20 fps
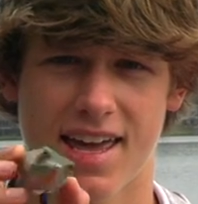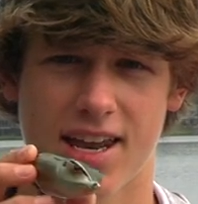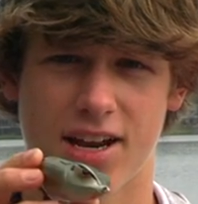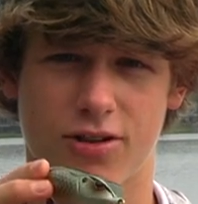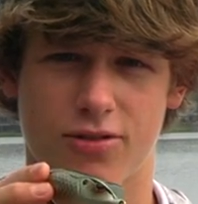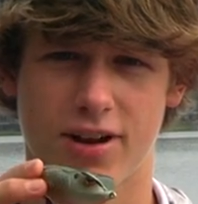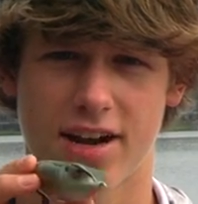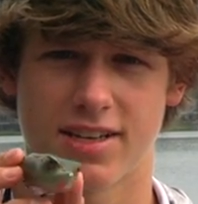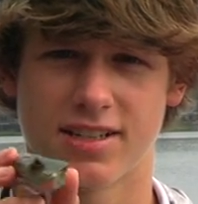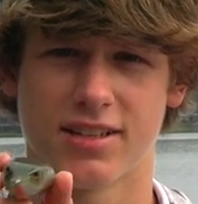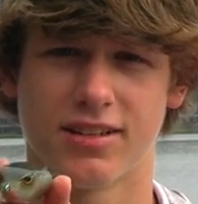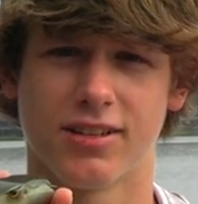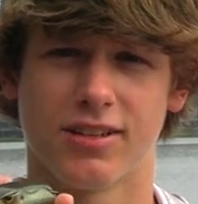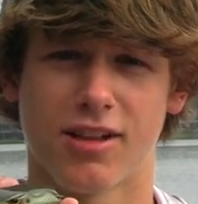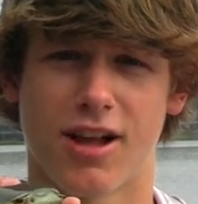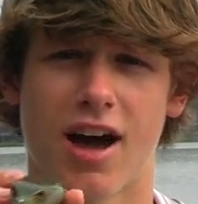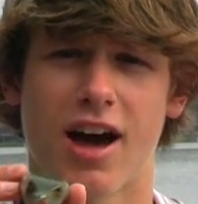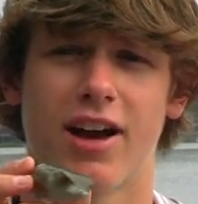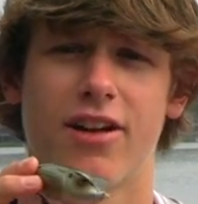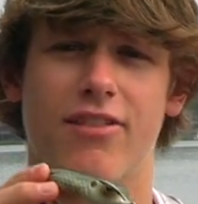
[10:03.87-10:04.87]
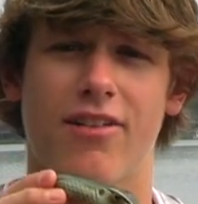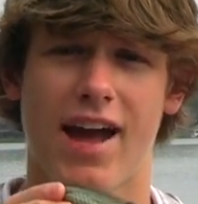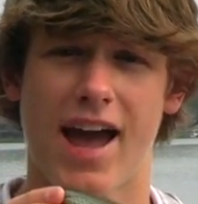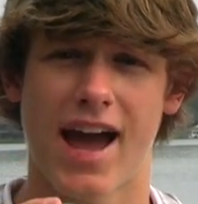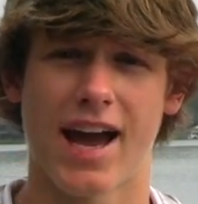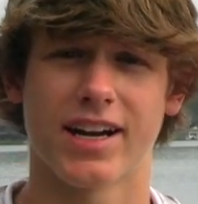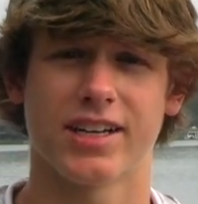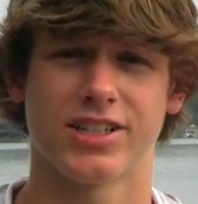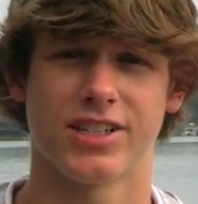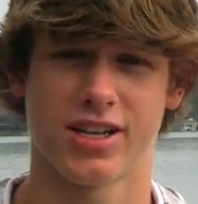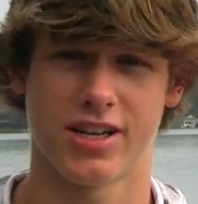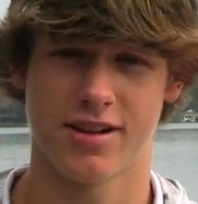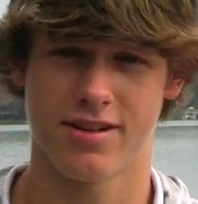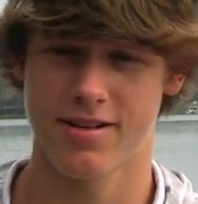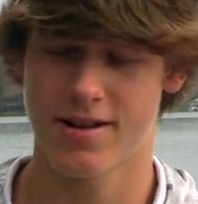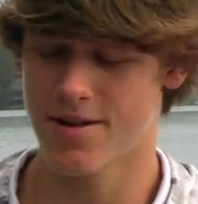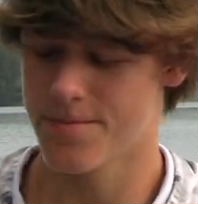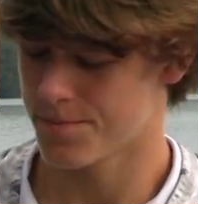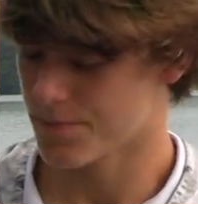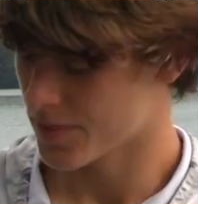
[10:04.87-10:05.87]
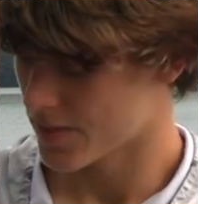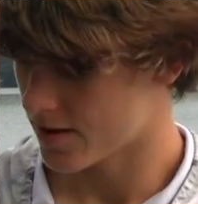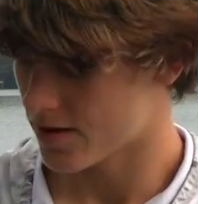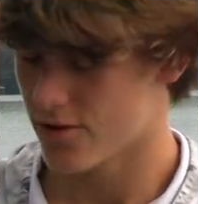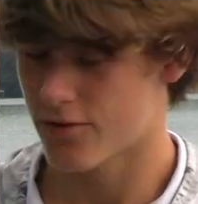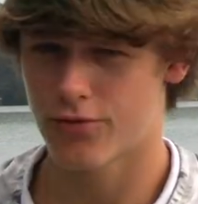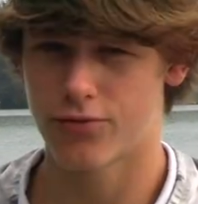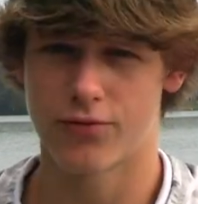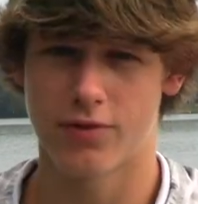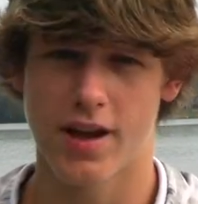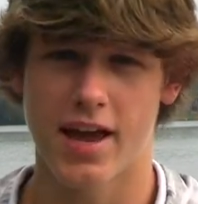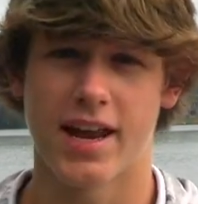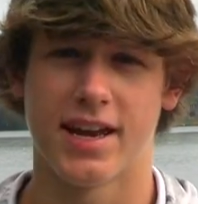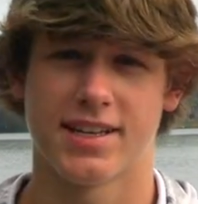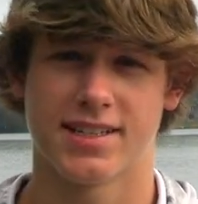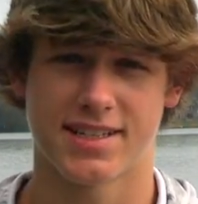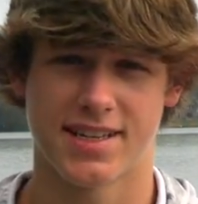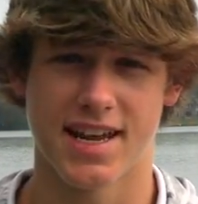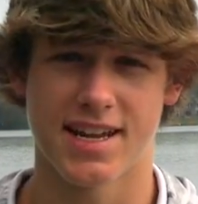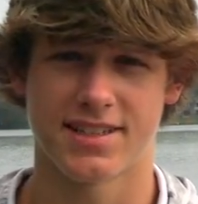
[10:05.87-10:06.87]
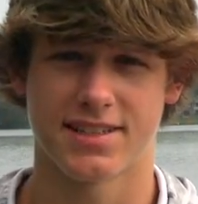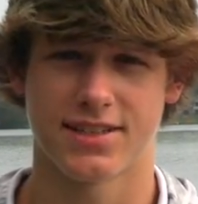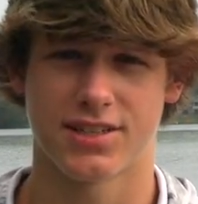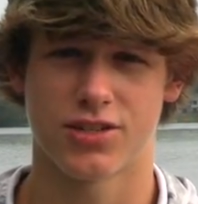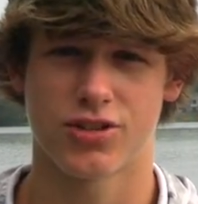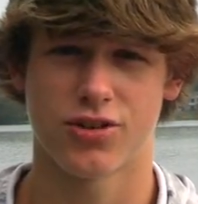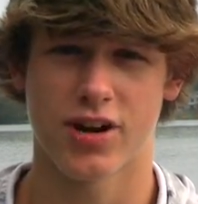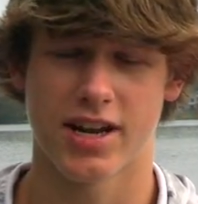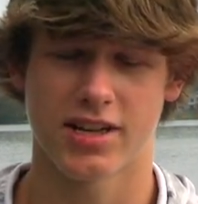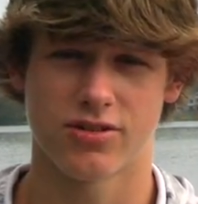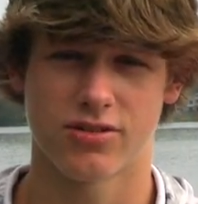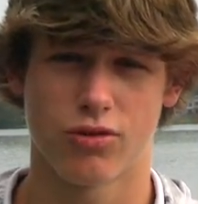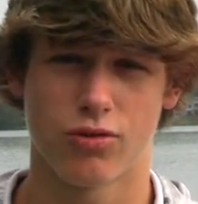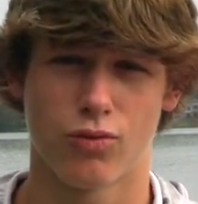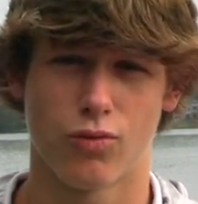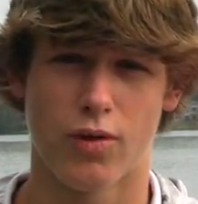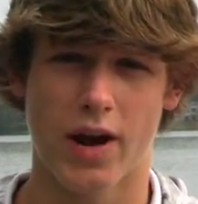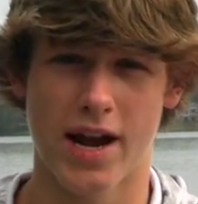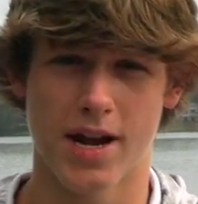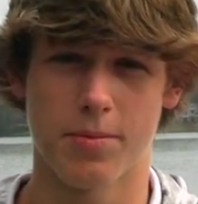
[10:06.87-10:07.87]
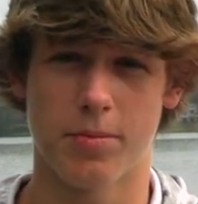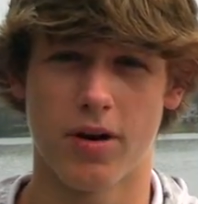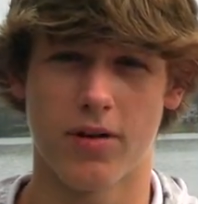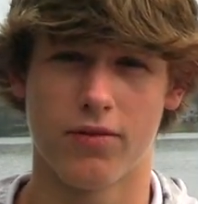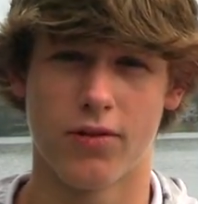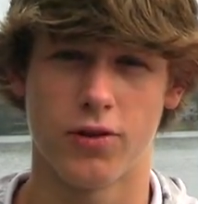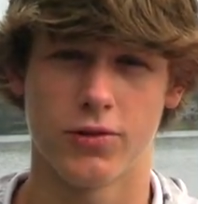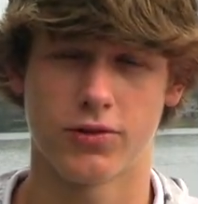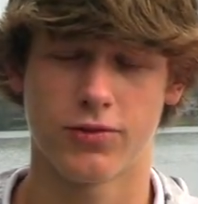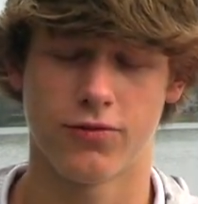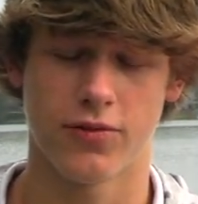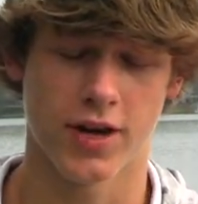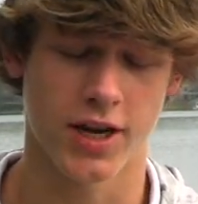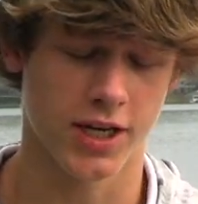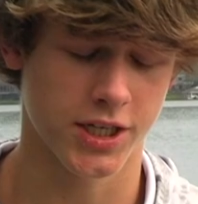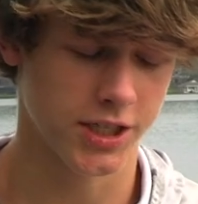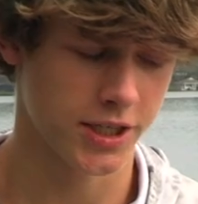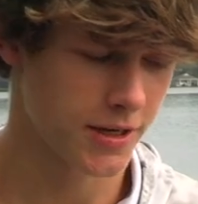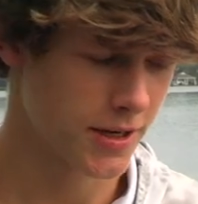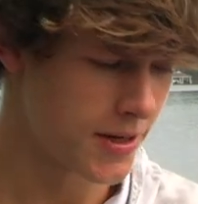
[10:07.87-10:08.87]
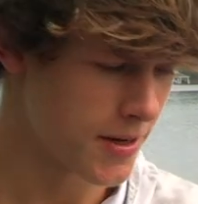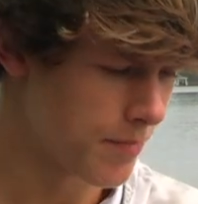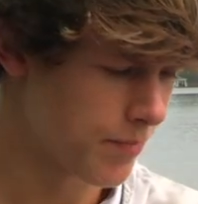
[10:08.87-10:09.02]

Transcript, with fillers: And it creates a lot of action and it stays in the strike zone right above those fish.